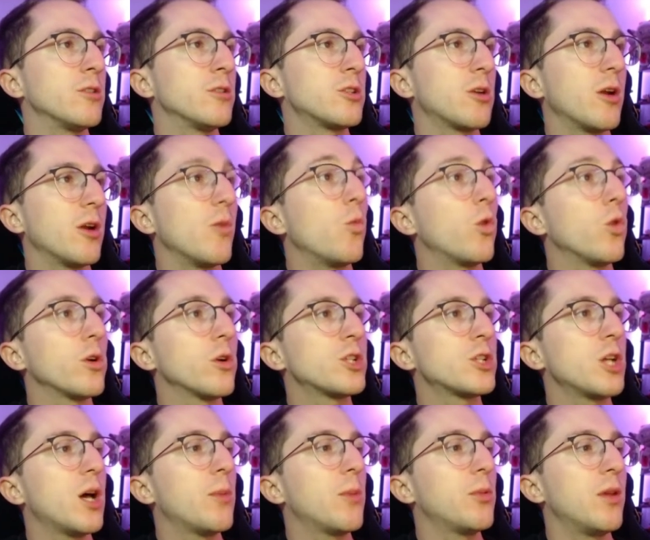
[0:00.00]

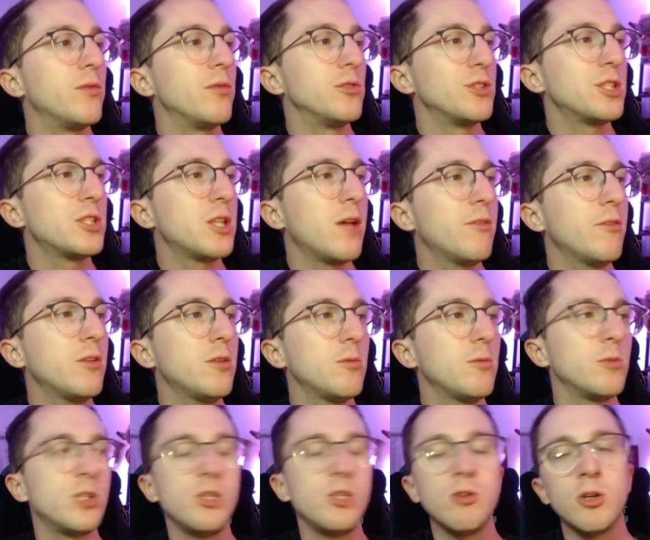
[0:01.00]
Workshop level 7,
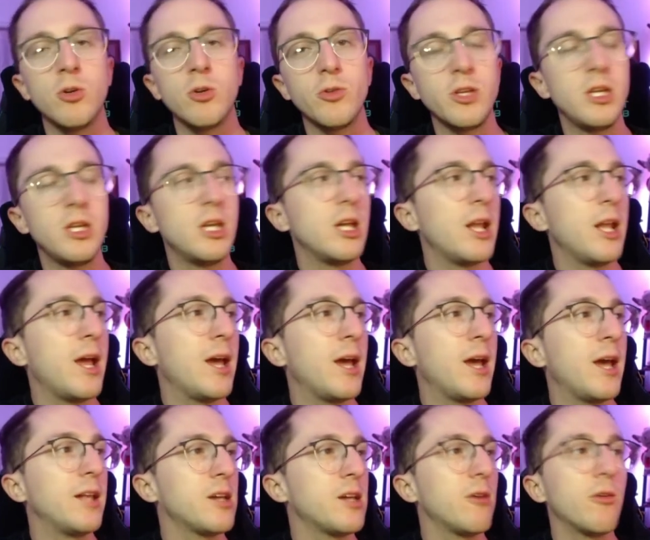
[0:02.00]
which you can only get at
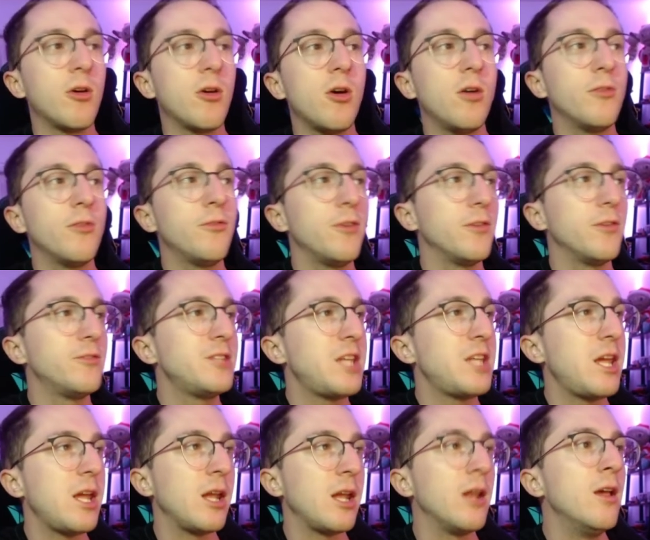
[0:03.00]
Town Hall
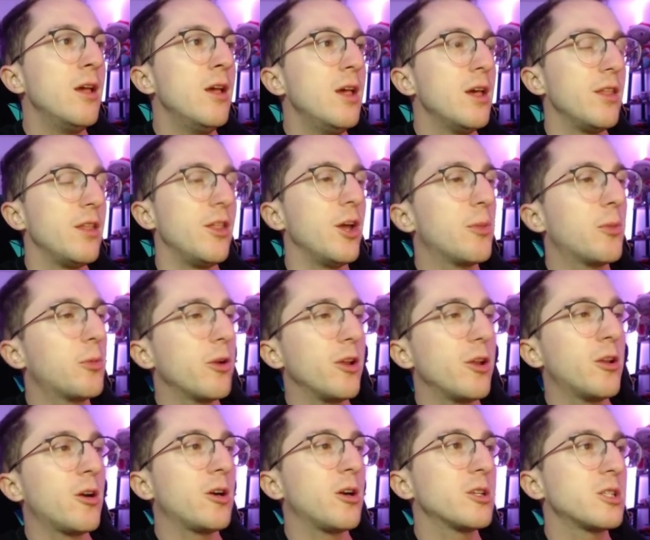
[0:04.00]
15. The upgrade
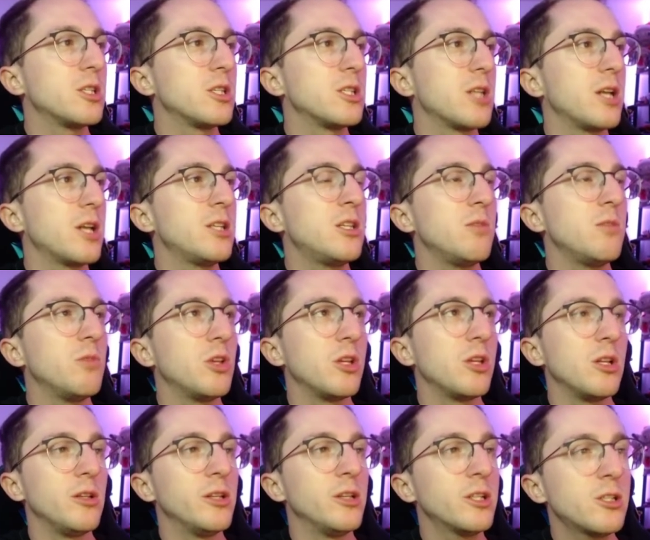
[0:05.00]
cost is 19 million
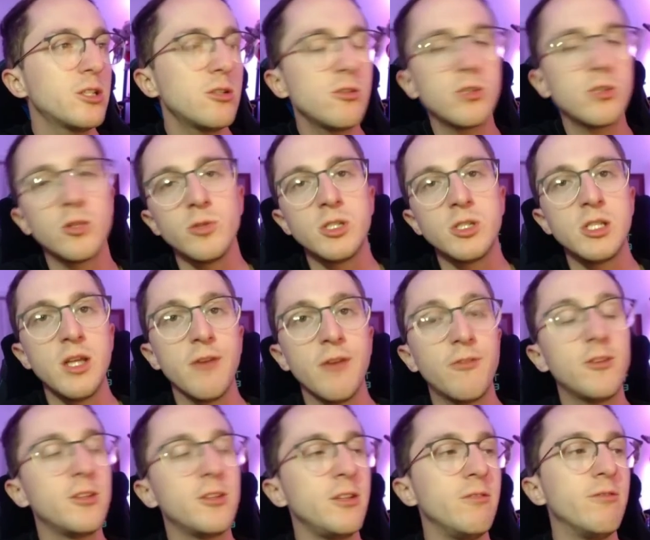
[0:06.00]
elixir, so it's
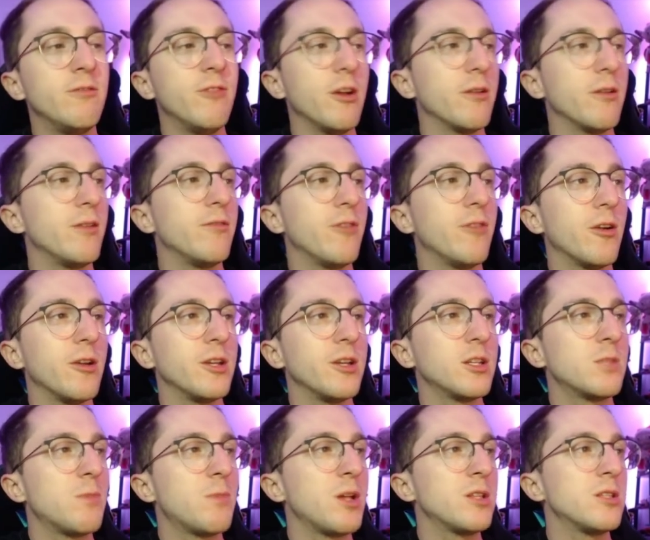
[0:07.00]
definitely very, very
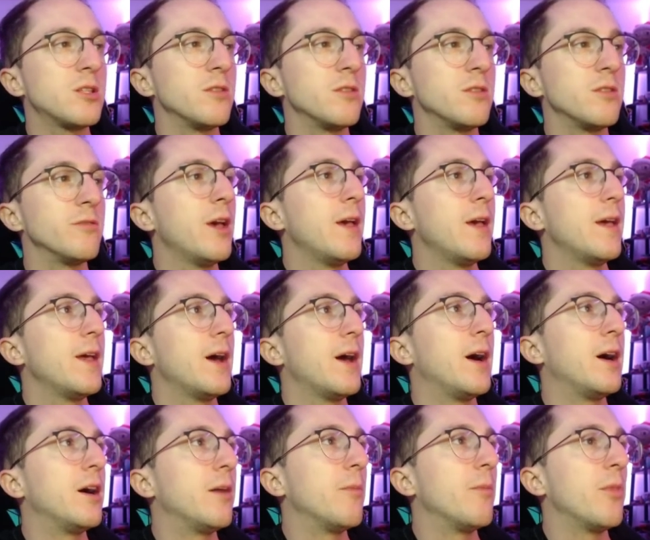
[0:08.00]
expensive.
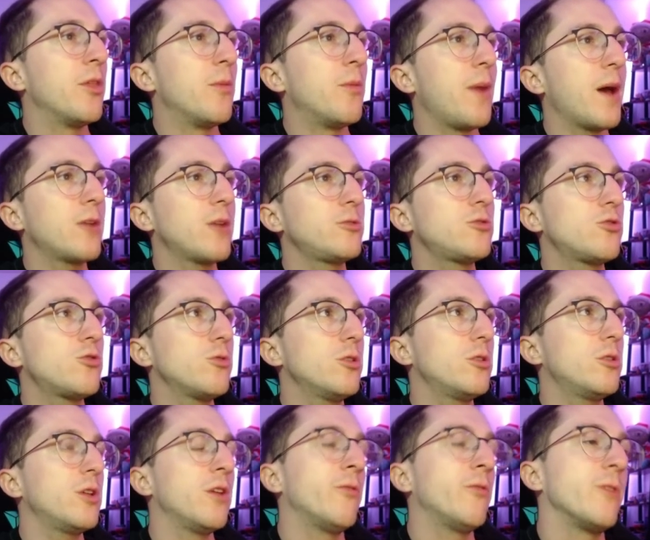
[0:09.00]
The battle drill,
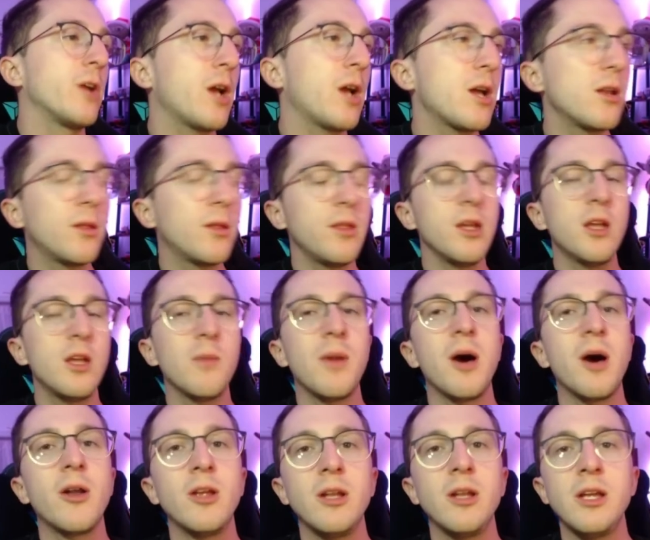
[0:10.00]
if you kind of think about
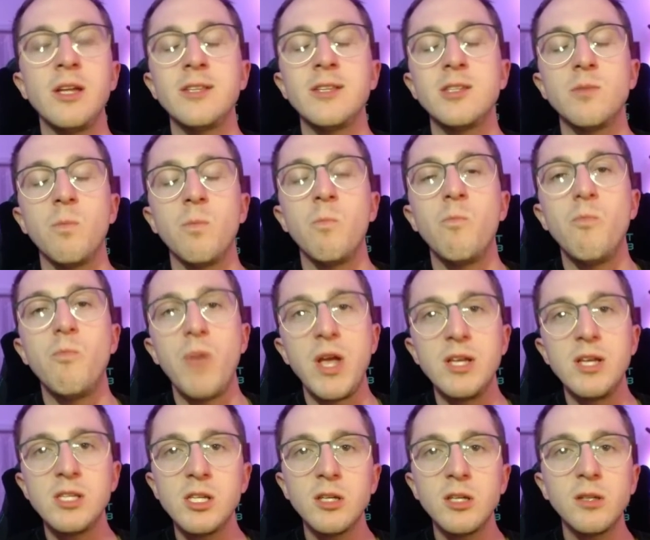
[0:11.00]
it, it's
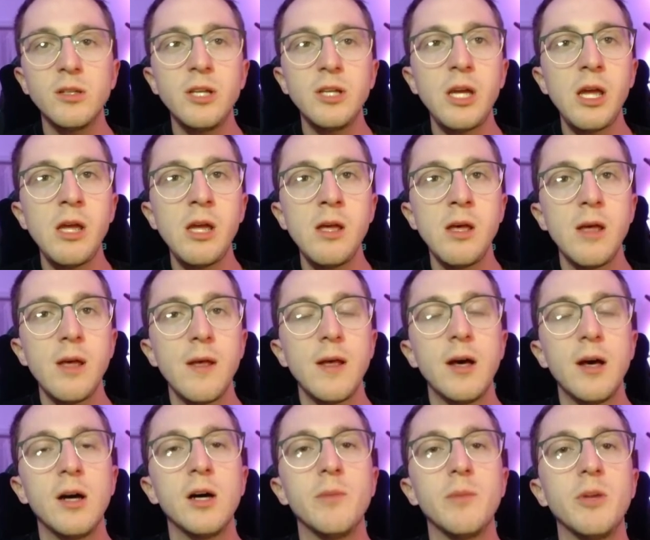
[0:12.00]
basically
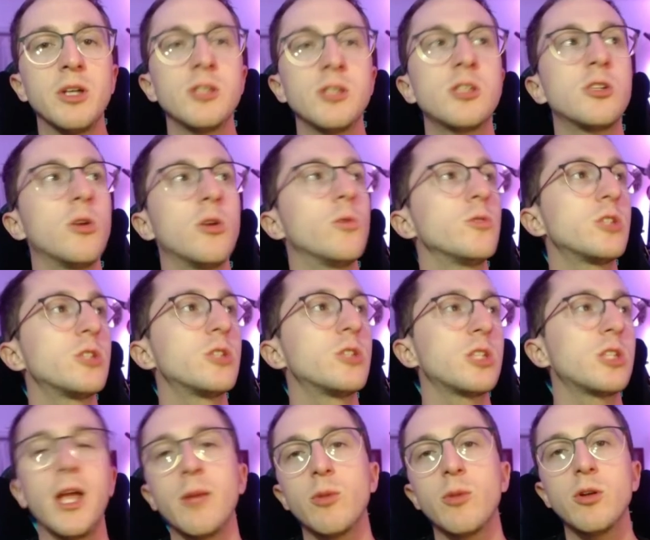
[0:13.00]
a stone
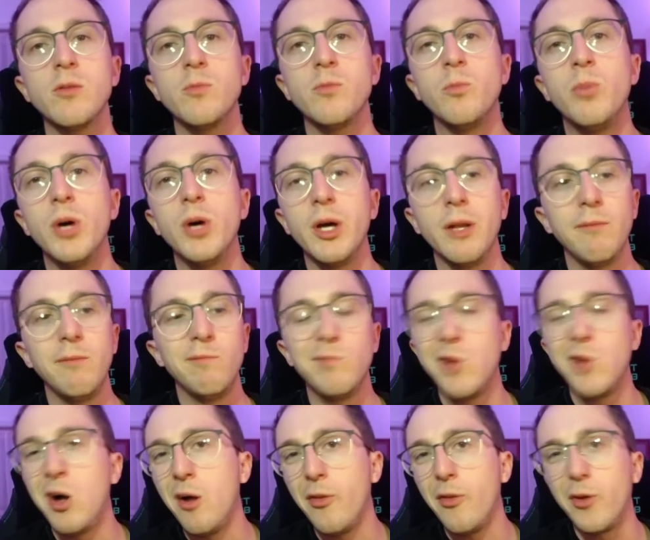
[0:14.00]
slammer, but
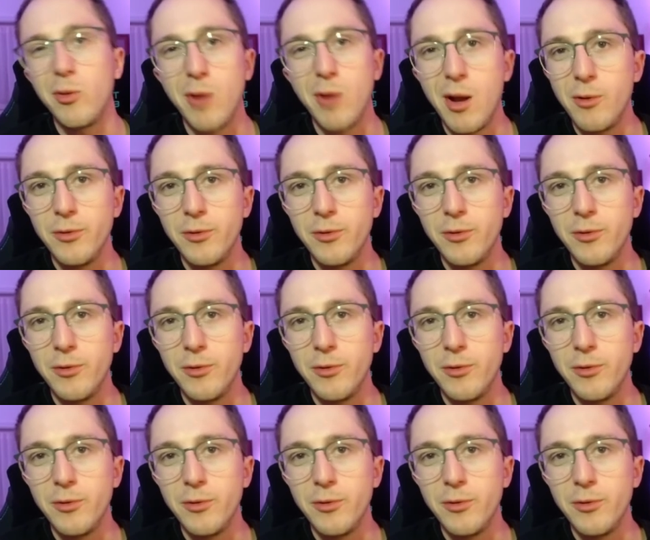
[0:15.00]
on the ground.